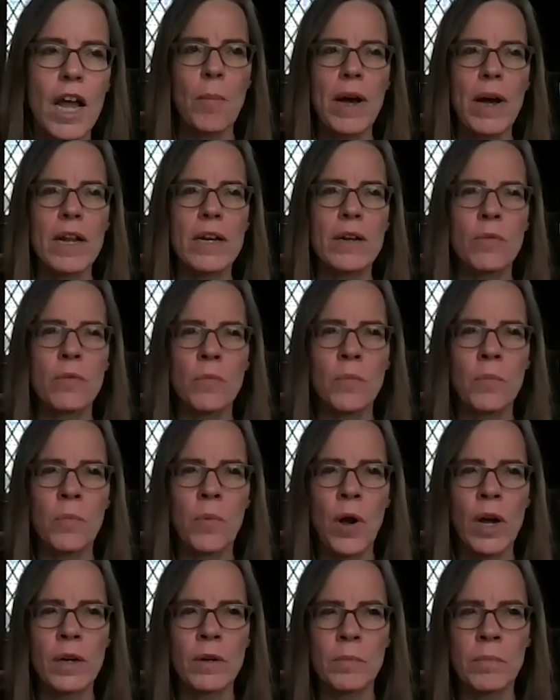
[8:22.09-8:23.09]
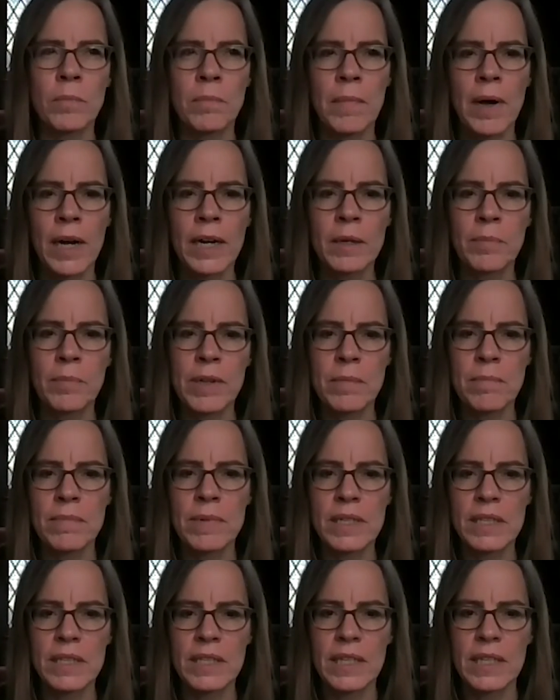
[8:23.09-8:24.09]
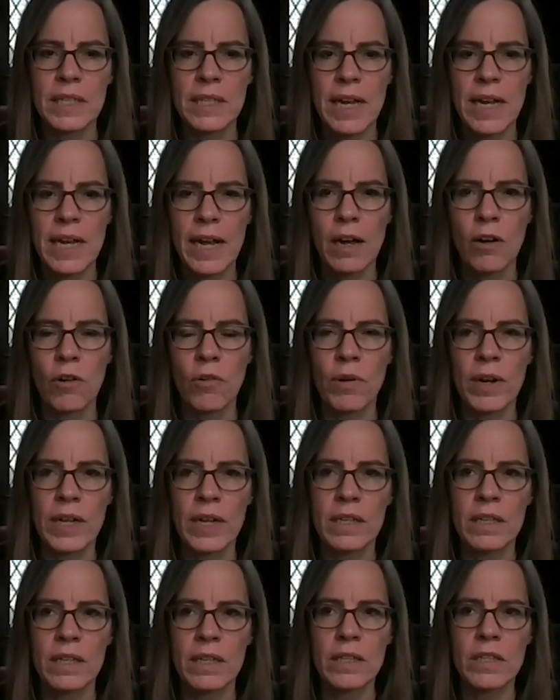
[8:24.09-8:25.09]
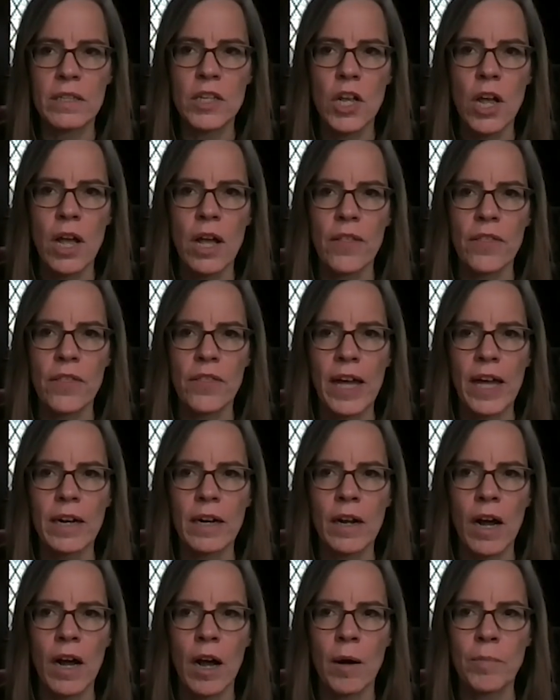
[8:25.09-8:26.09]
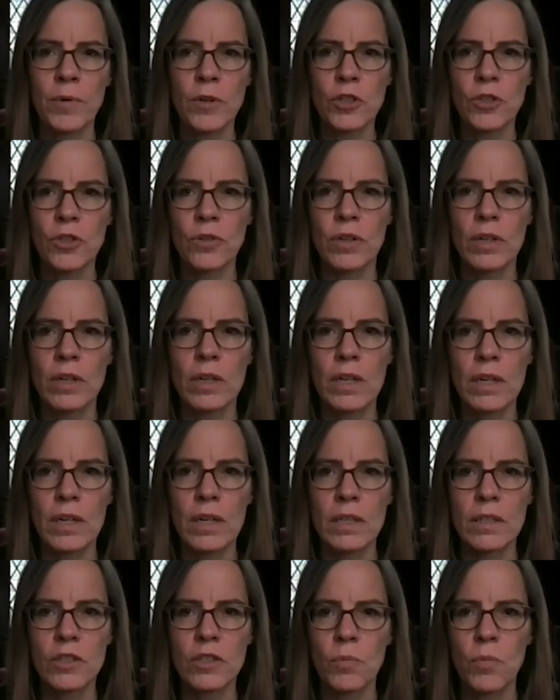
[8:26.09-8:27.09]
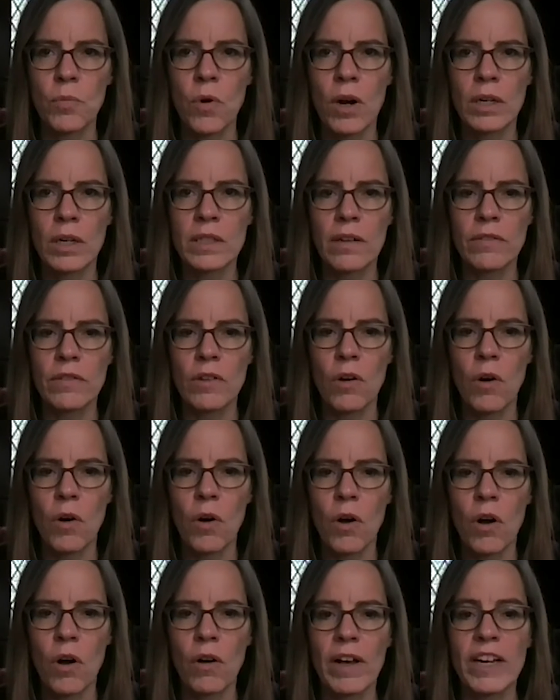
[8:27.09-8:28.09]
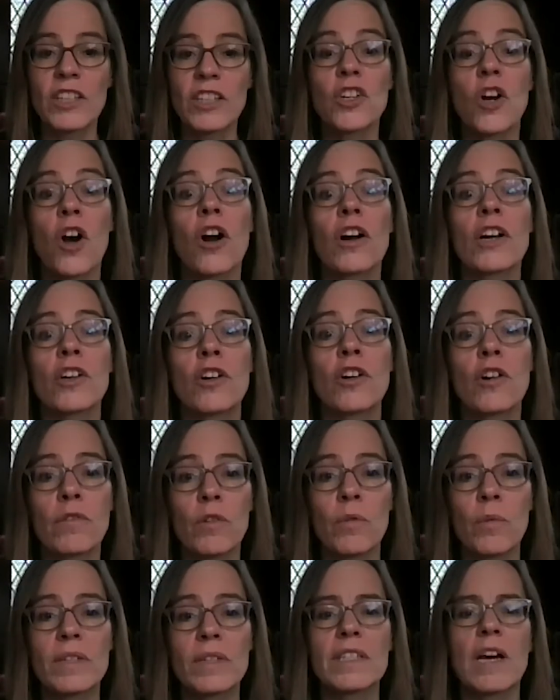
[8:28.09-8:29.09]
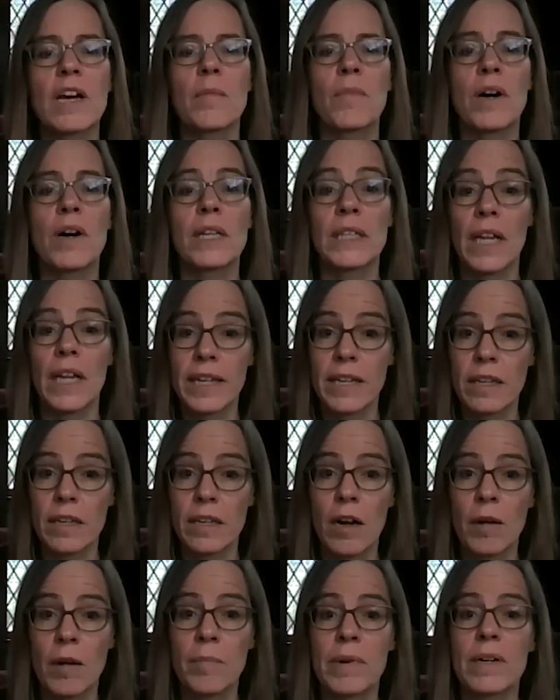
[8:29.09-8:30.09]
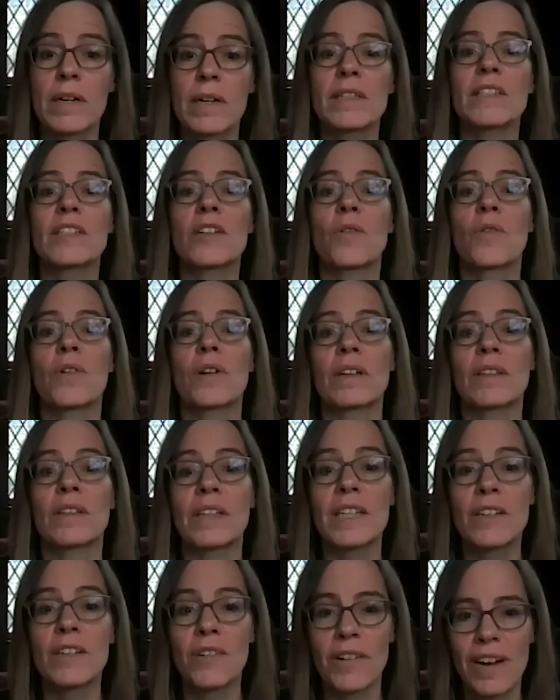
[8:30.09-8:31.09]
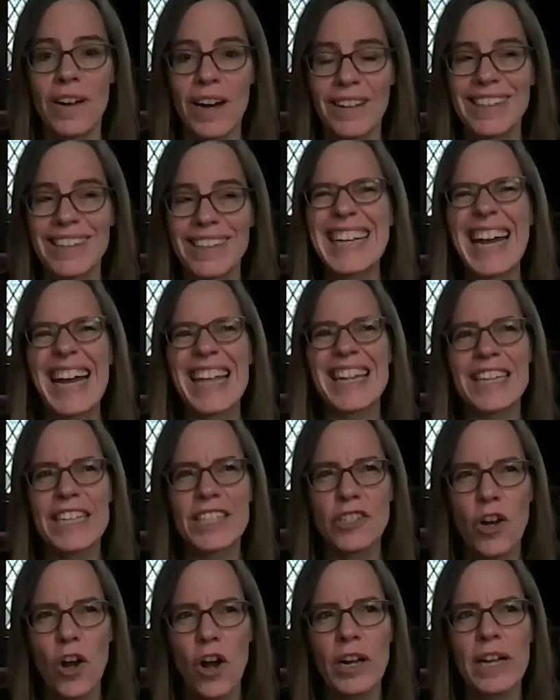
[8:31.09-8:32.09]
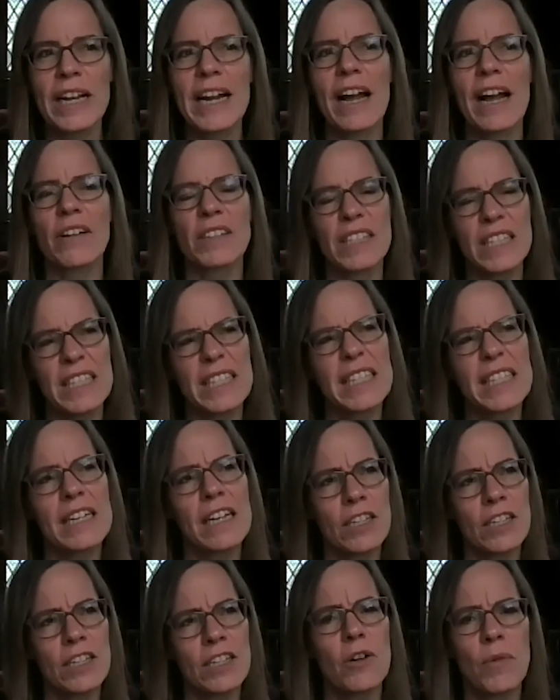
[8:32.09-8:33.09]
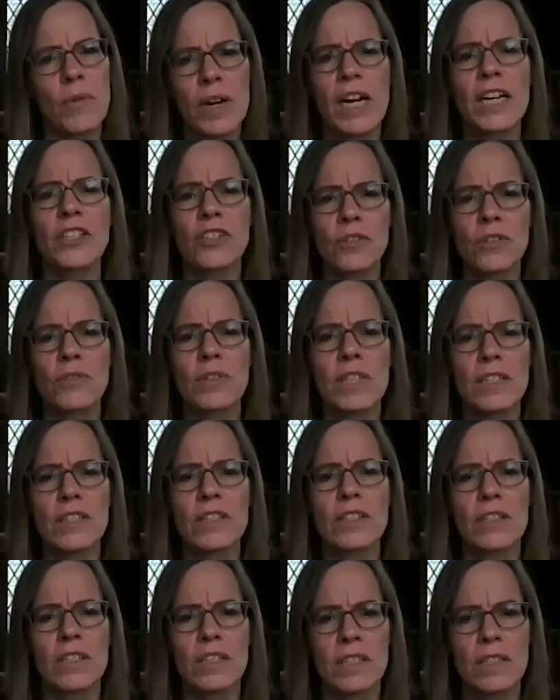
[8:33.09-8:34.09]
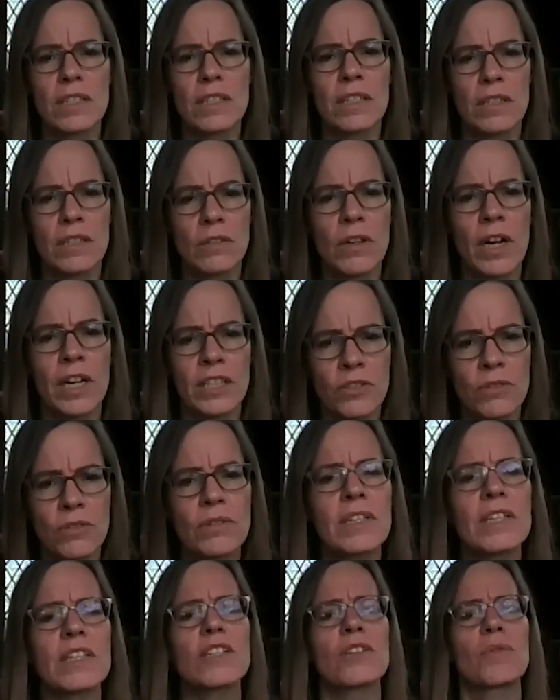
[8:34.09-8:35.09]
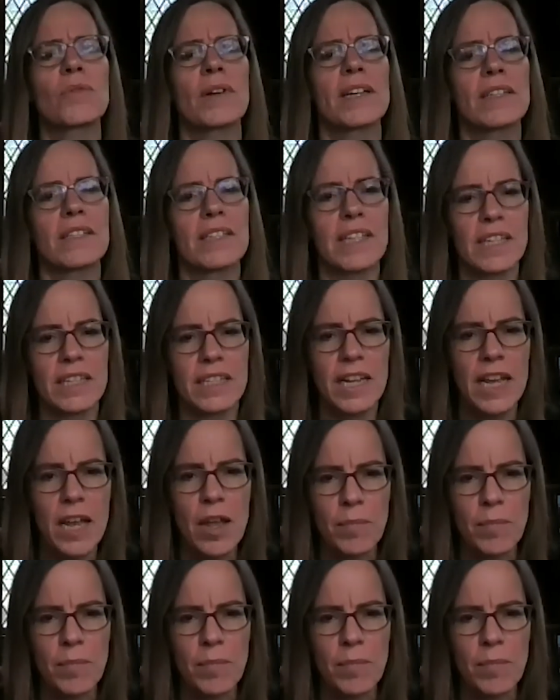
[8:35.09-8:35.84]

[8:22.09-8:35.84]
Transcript: But what might be missing now is that opportunity to walk down the hall and talk it over with someone like an ombuds or a legal colleague, and talk it out and say, yeah, you know what, I do need to raise this.